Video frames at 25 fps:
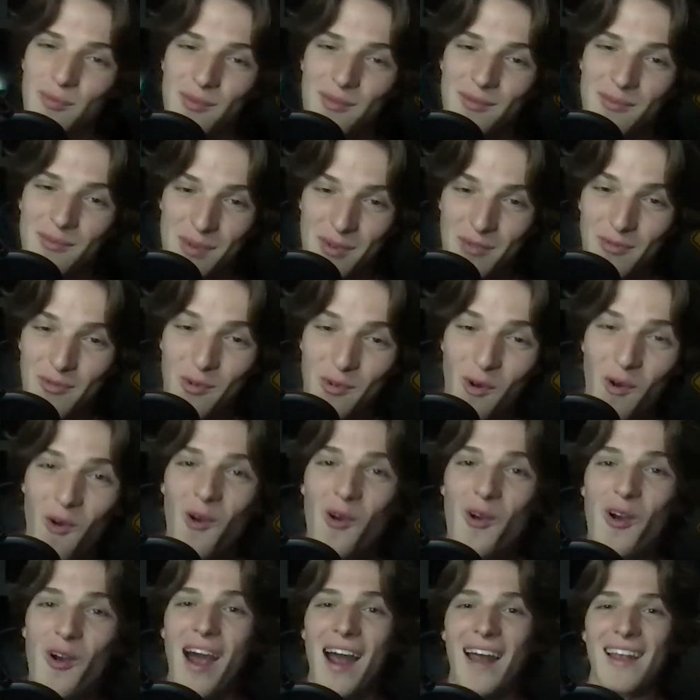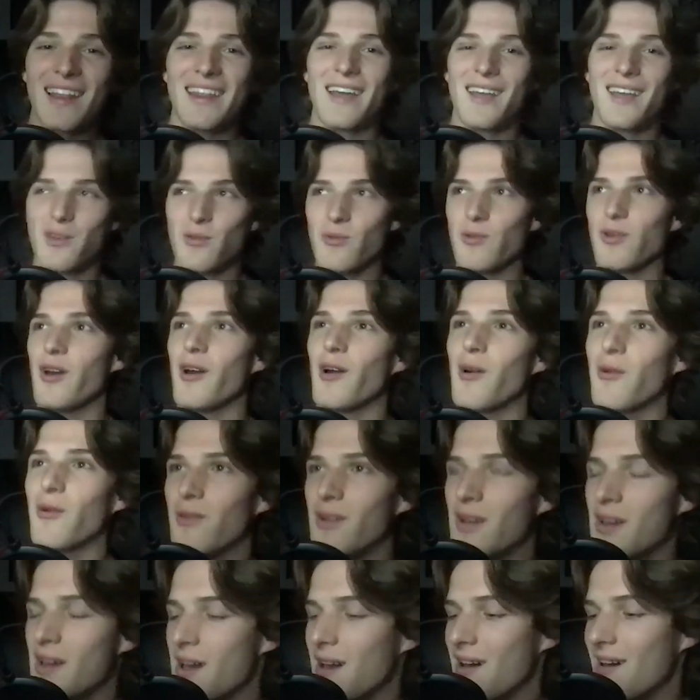Before I let you go,
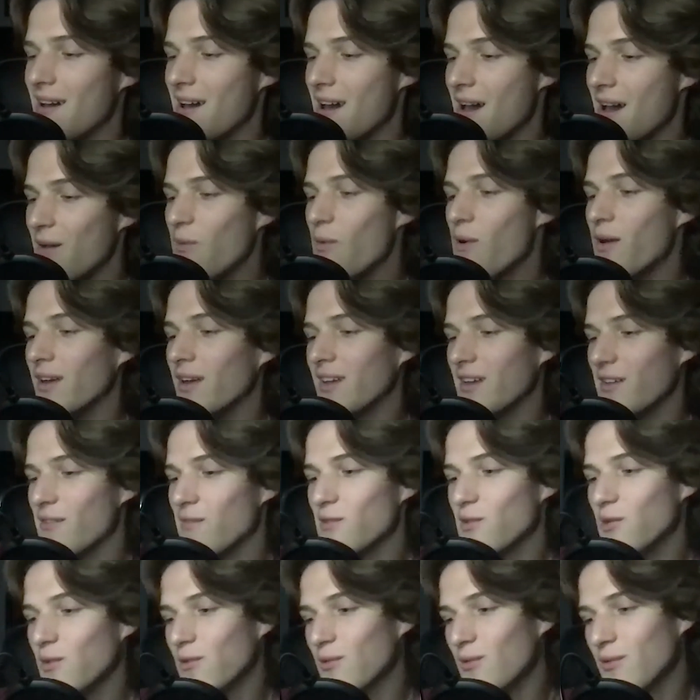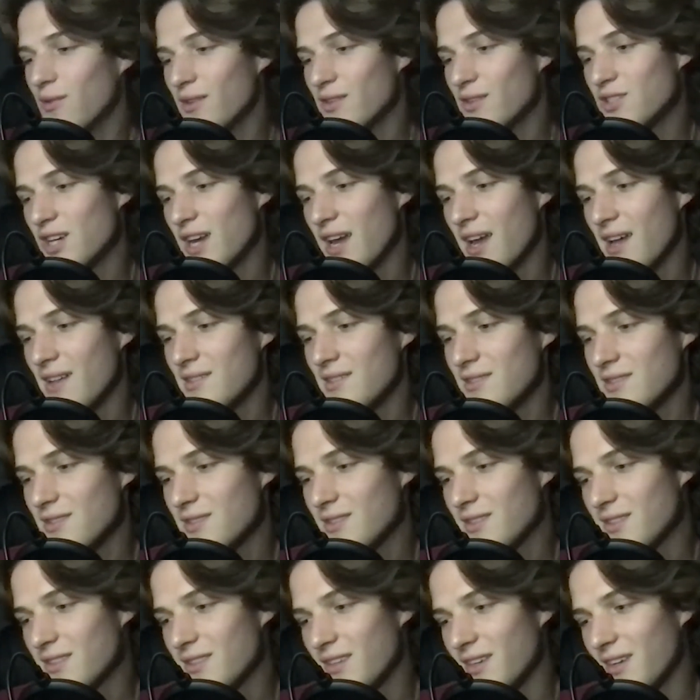I want to give you the chance
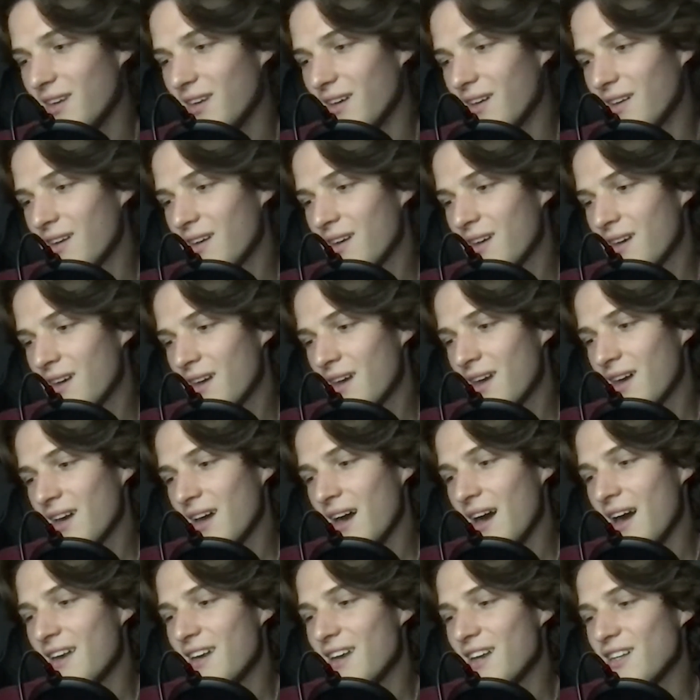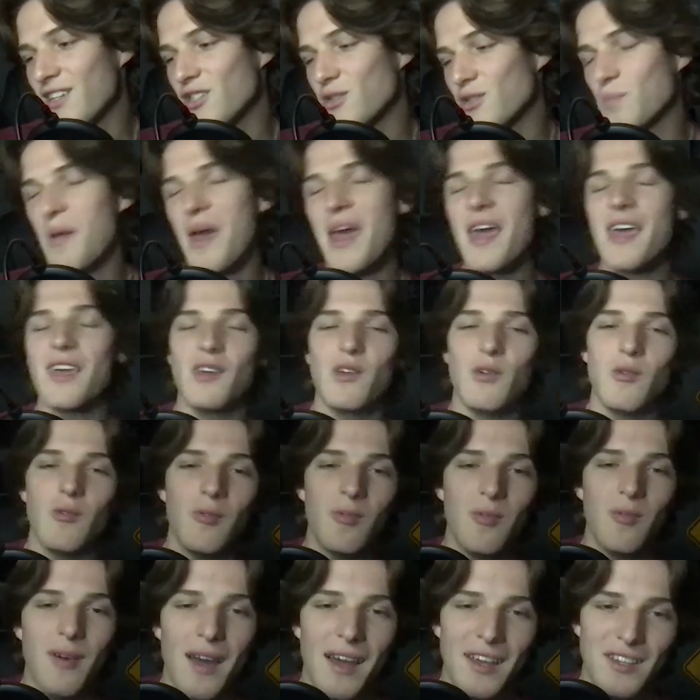to kind of not just paint
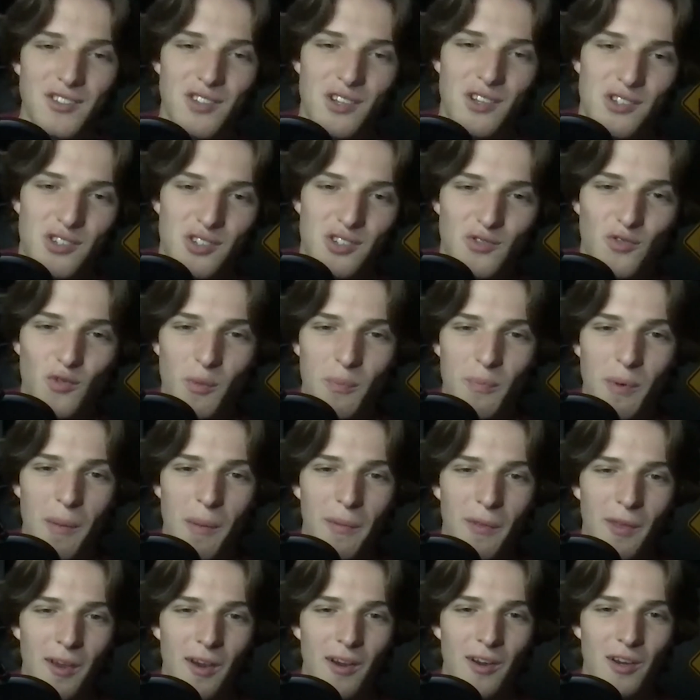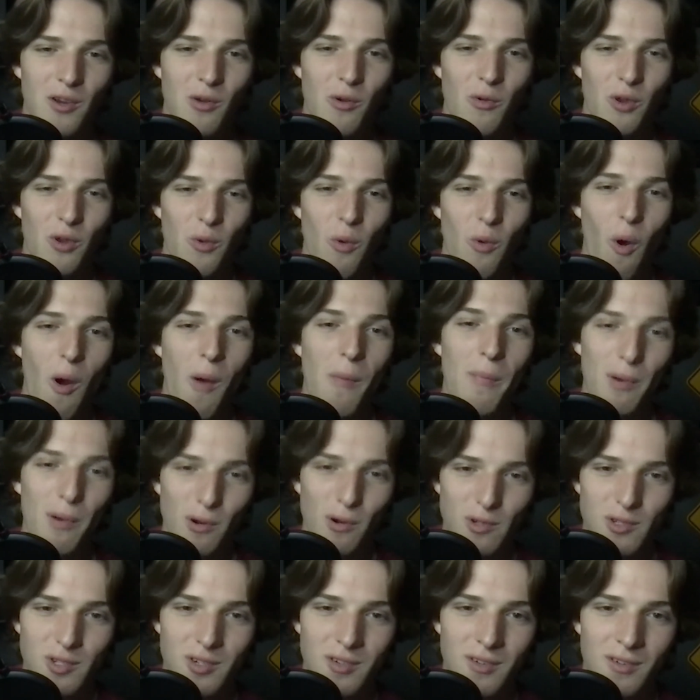you as just this football player. You are a
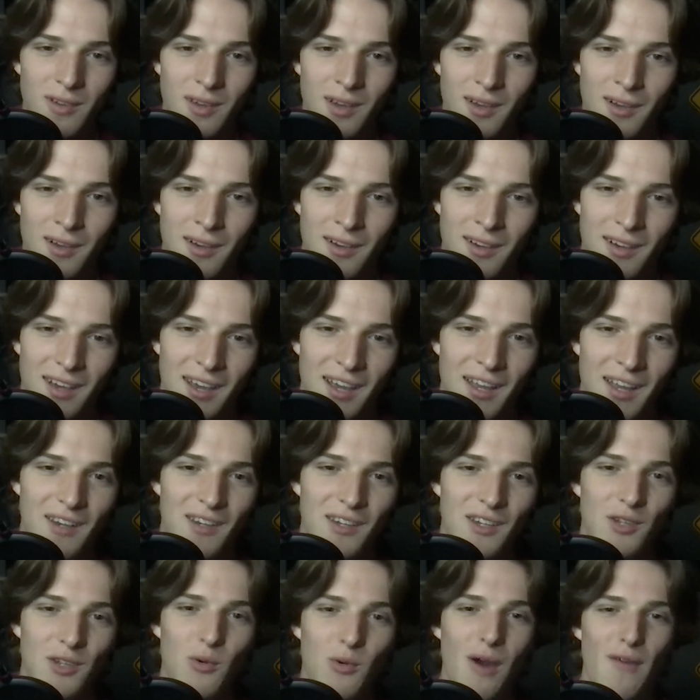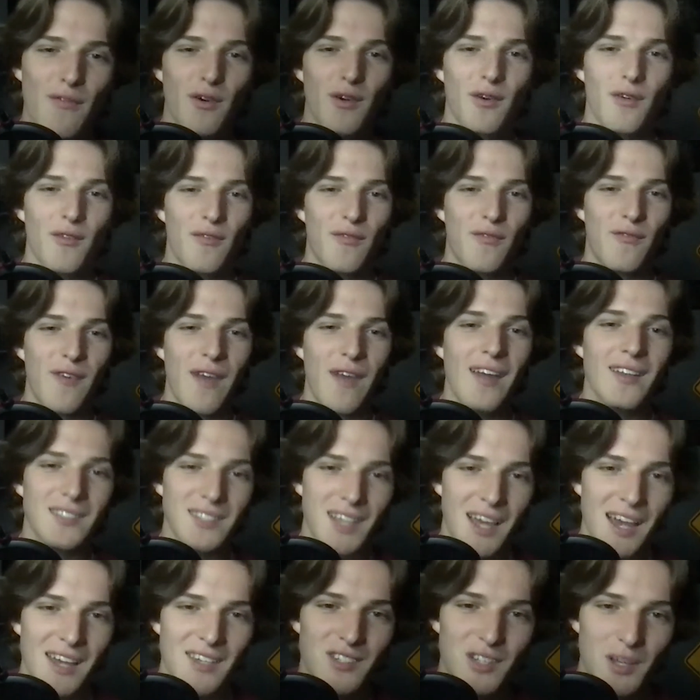person, and you have a
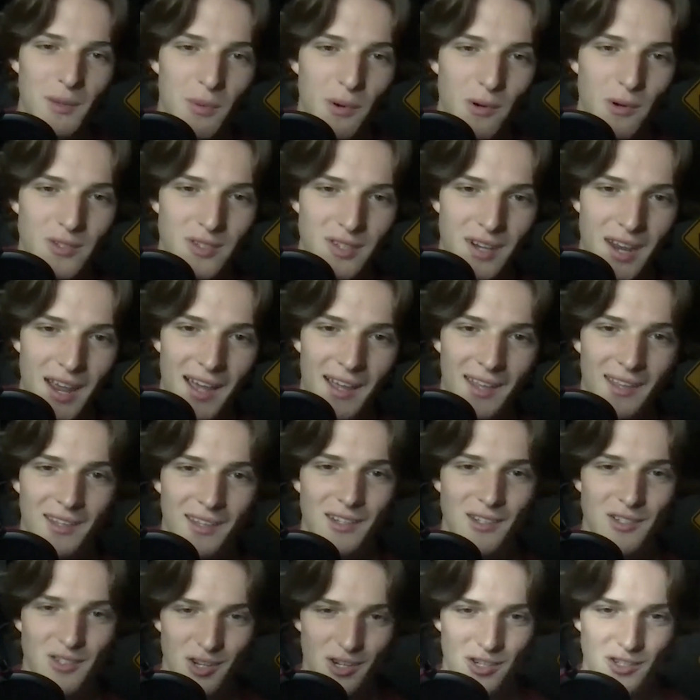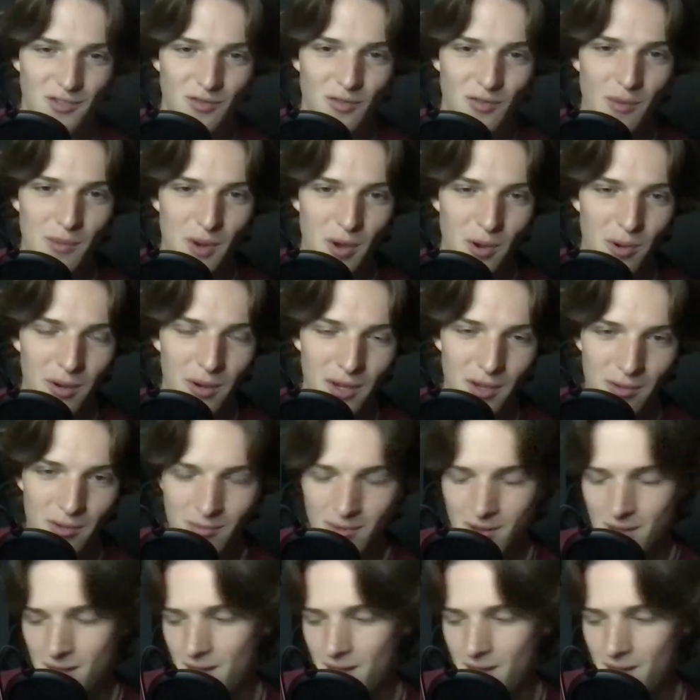fantastic personality just from knowing you.